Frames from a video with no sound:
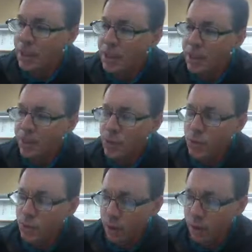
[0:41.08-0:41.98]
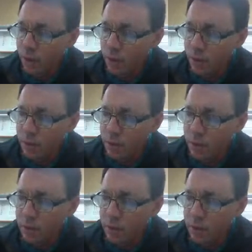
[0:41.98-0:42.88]
If you draw
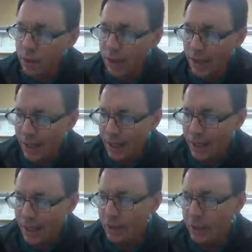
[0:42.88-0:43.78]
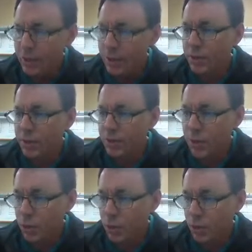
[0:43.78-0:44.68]
a line from the
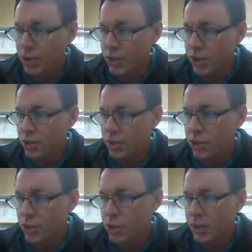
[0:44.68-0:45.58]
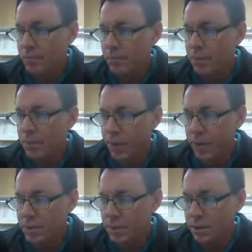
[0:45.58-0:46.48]
origin to that
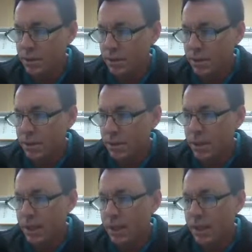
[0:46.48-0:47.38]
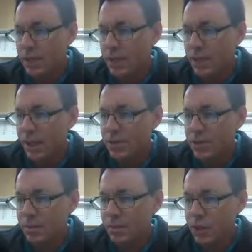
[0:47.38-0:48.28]
point, okay, that's
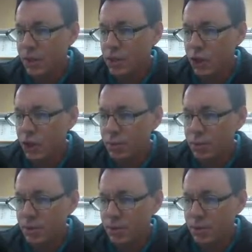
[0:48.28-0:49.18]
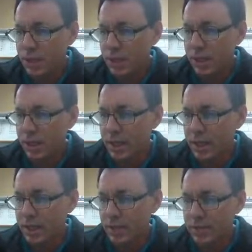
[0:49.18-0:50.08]
going to be the terminal
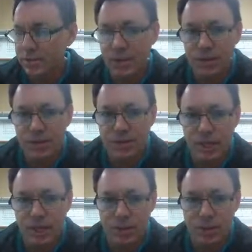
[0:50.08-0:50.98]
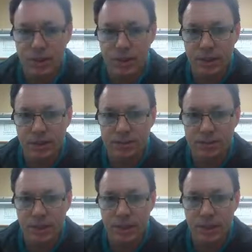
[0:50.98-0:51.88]
side of like this angle right here,
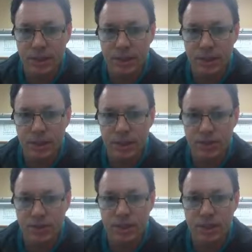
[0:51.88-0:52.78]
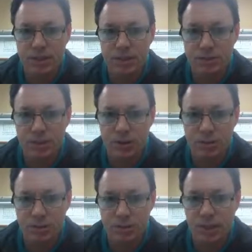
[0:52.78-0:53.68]
okay? Initial side,
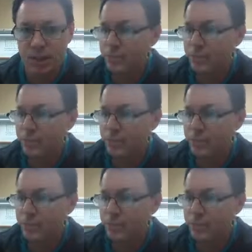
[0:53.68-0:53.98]
terminal side.